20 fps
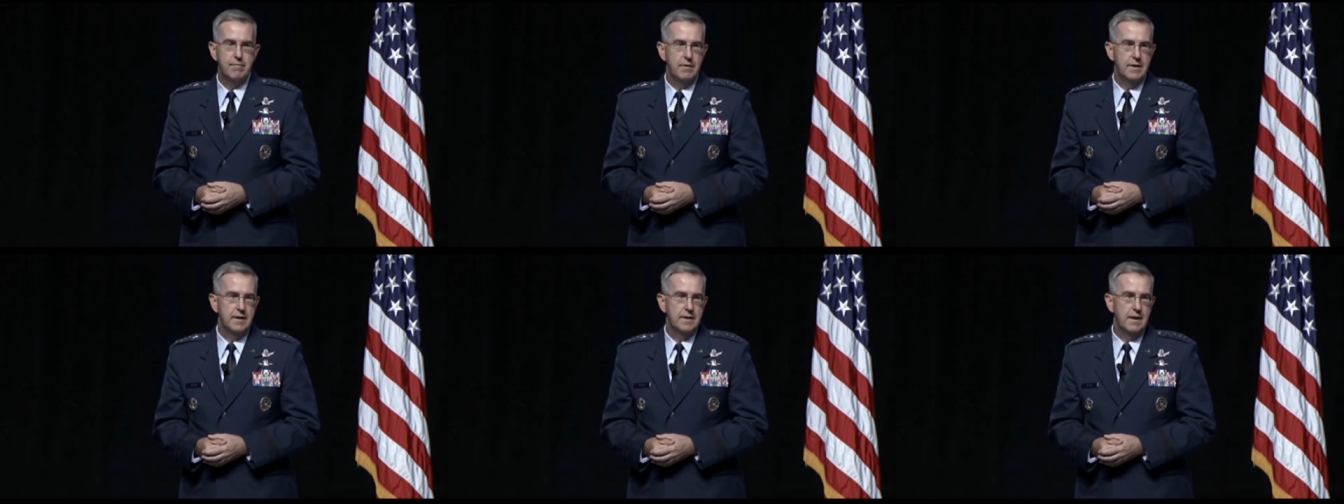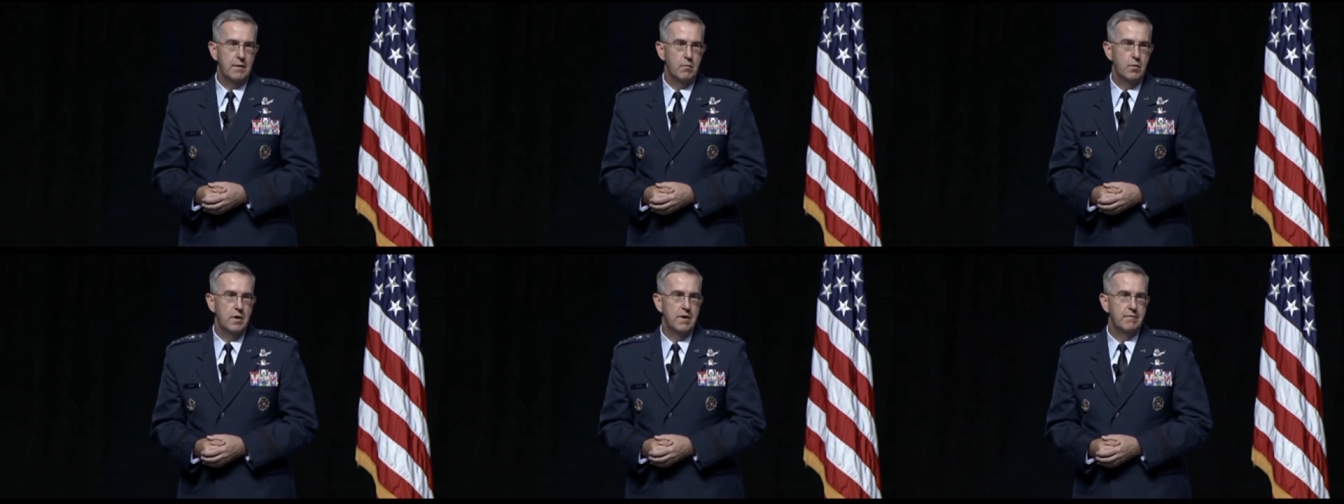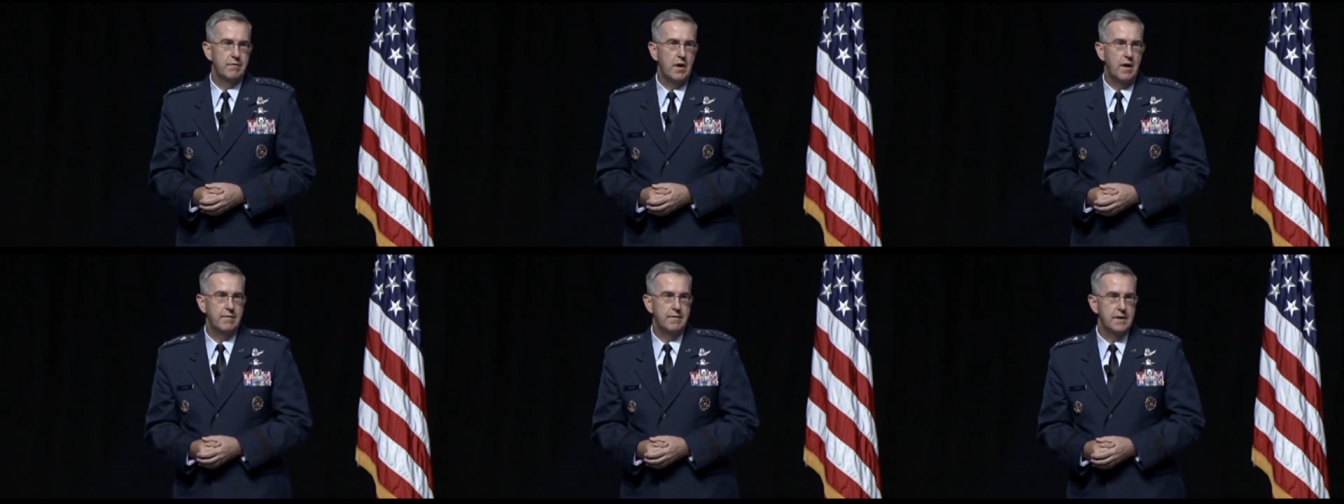conflict
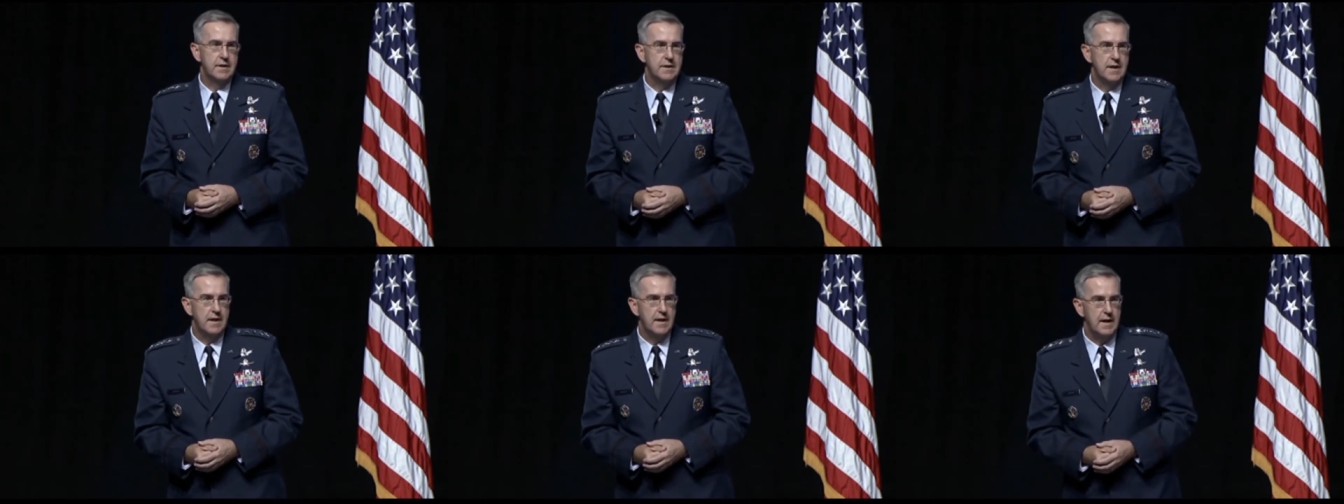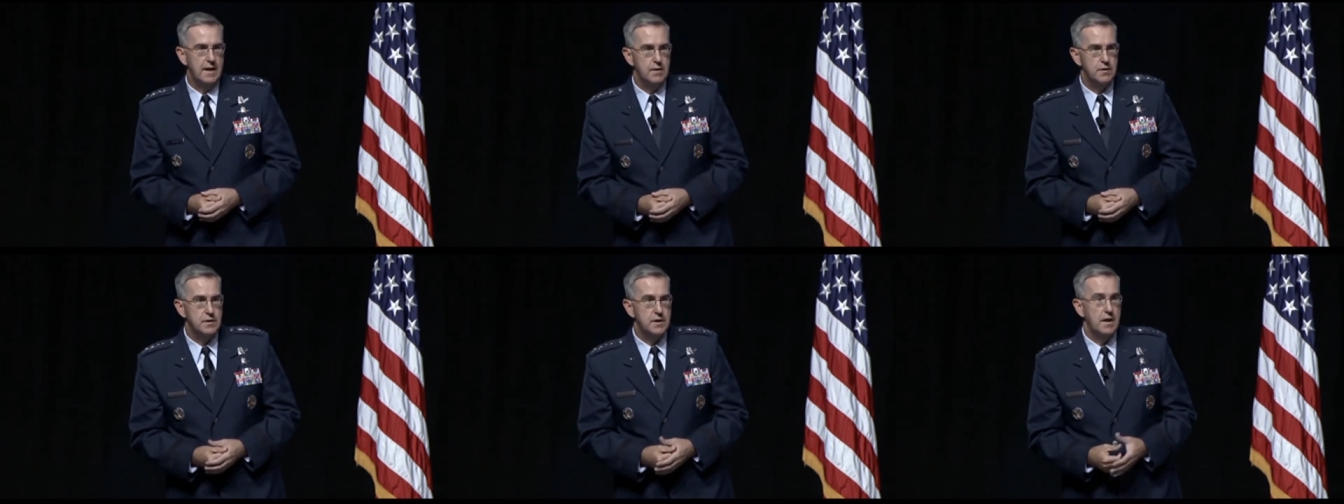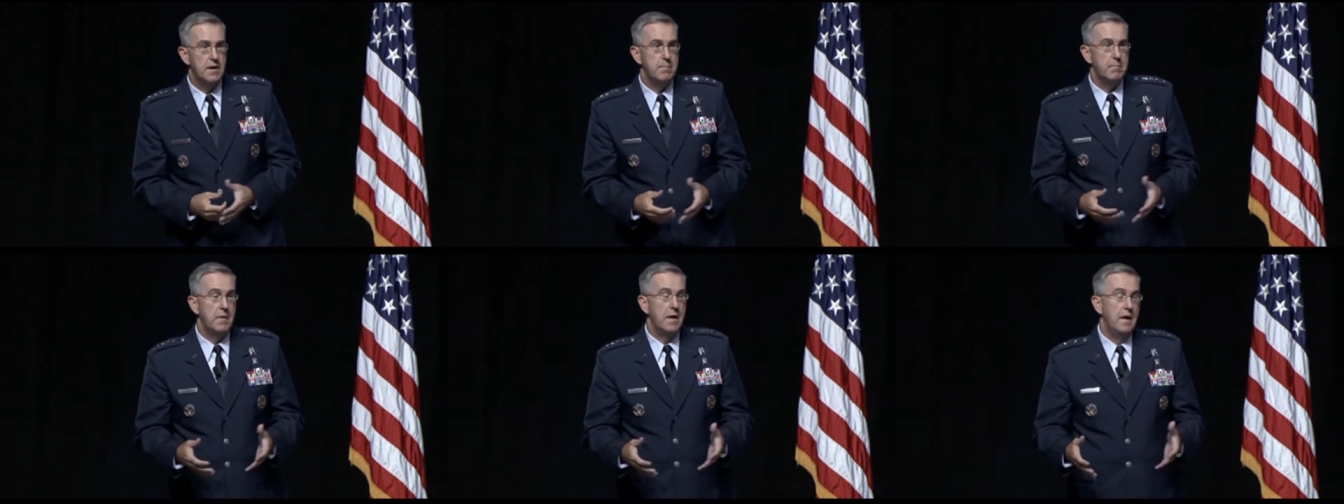that we're involved in
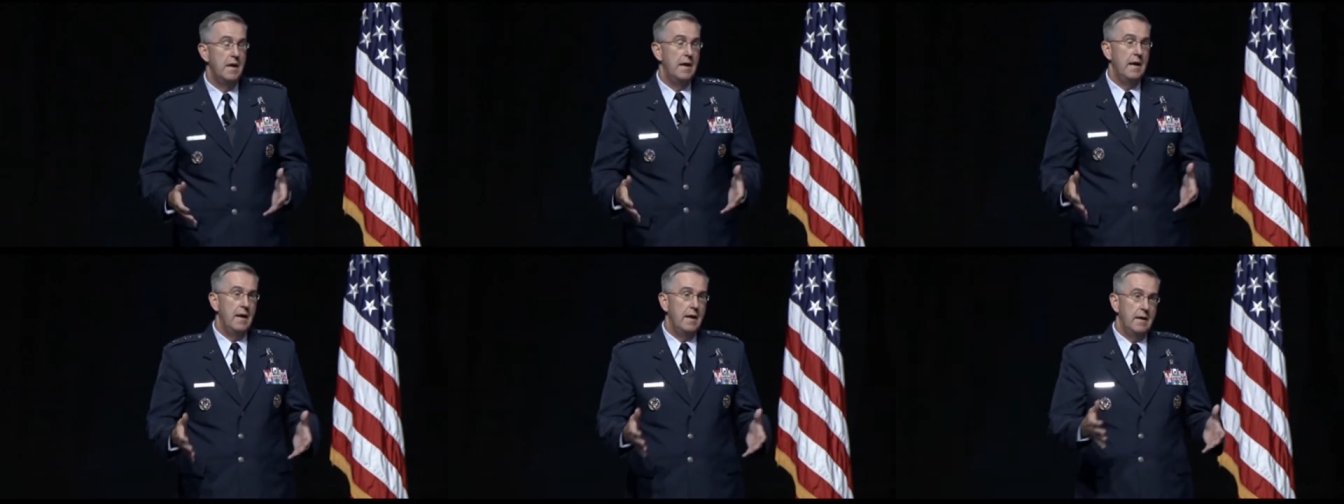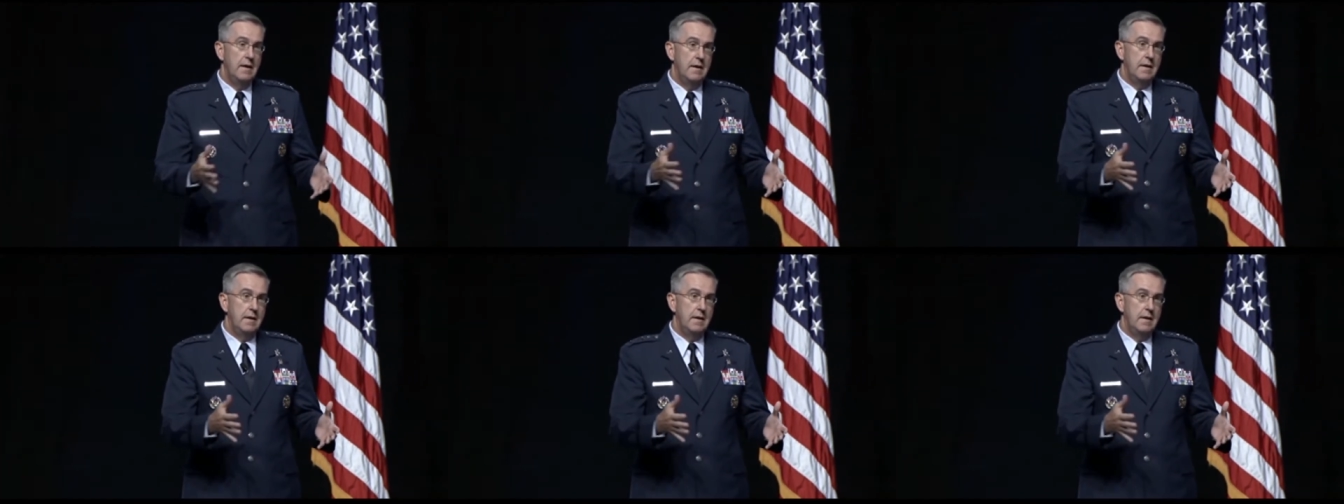today. You see them